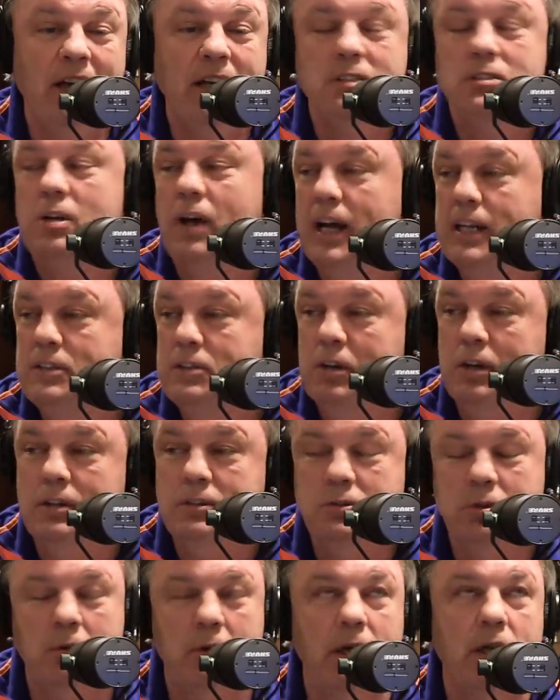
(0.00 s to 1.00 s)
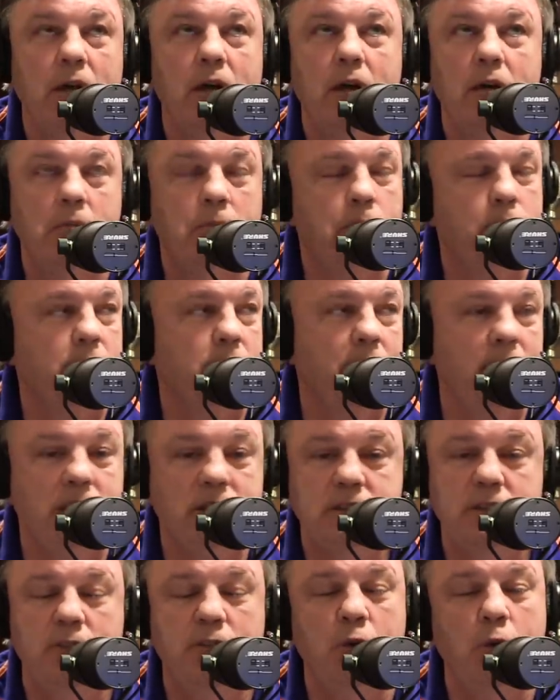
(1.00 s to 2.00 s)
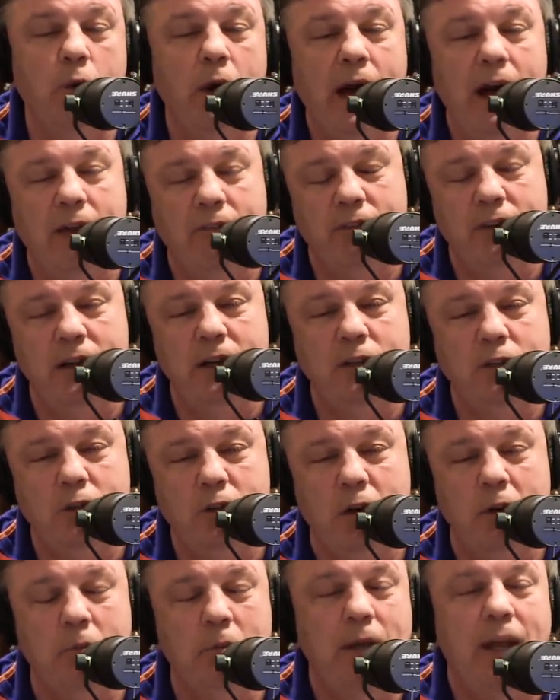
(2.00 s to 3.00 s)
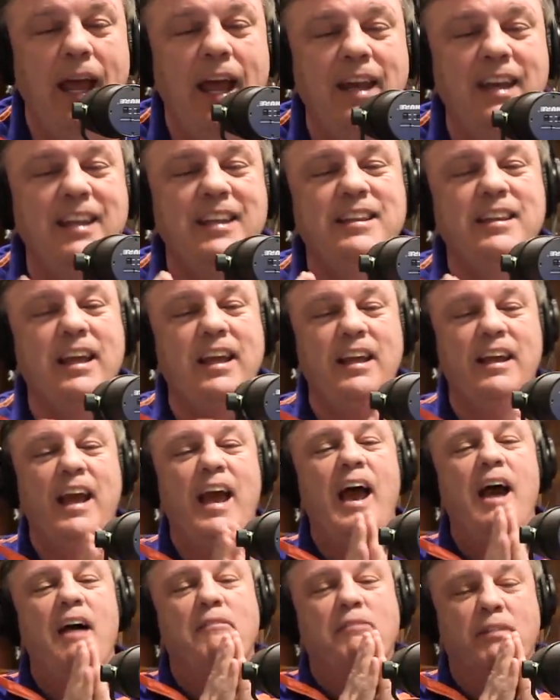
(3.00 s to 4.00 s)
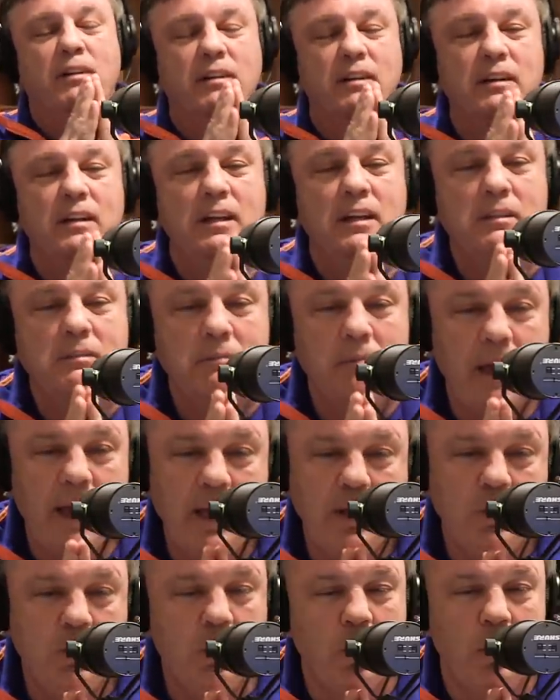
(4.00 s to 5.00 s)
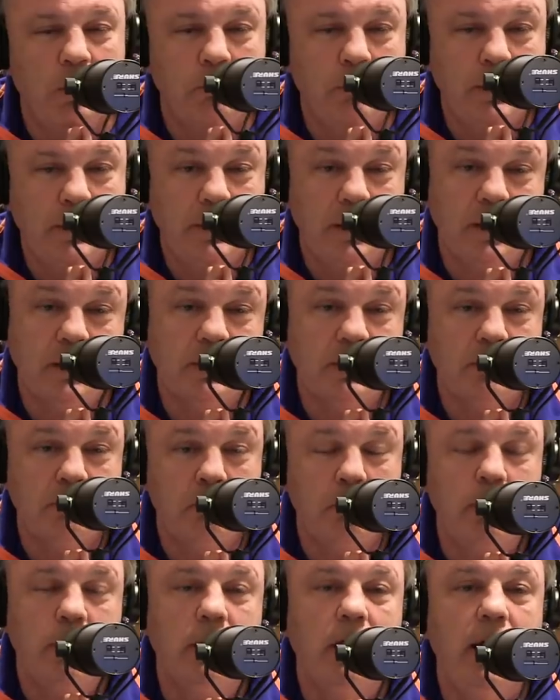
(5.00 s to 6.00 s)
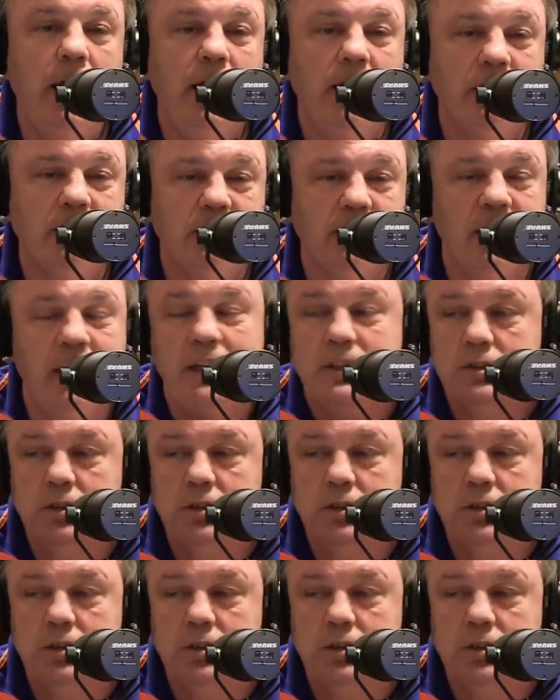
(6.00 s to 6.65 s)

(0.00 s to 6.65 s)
So I turned to my heart, please, if you ever interpret anything, ever, interpret this, please.